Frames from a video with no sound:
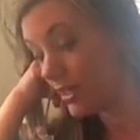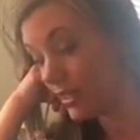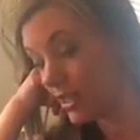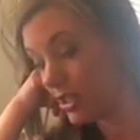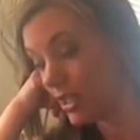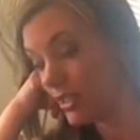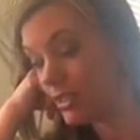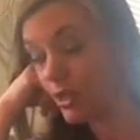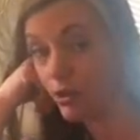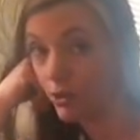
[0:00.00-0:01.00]
addictions.
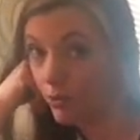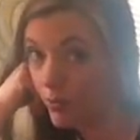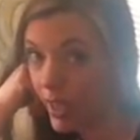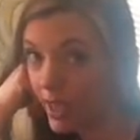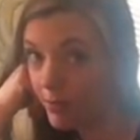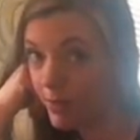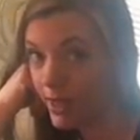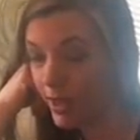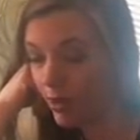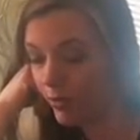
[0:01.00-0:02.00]
So you may
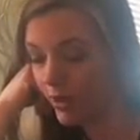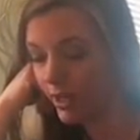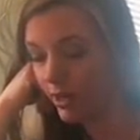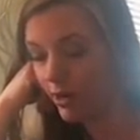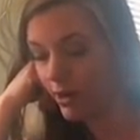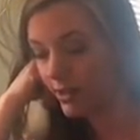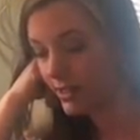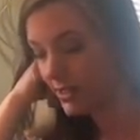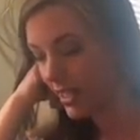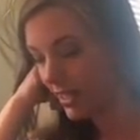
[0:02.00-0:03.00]
be over here in
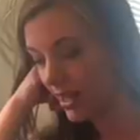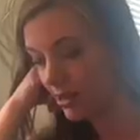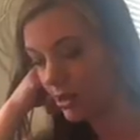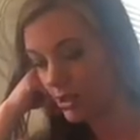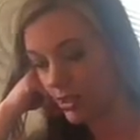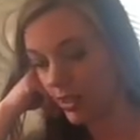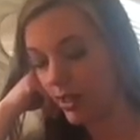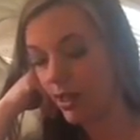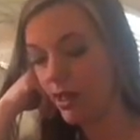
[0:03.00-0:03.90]
this second energy.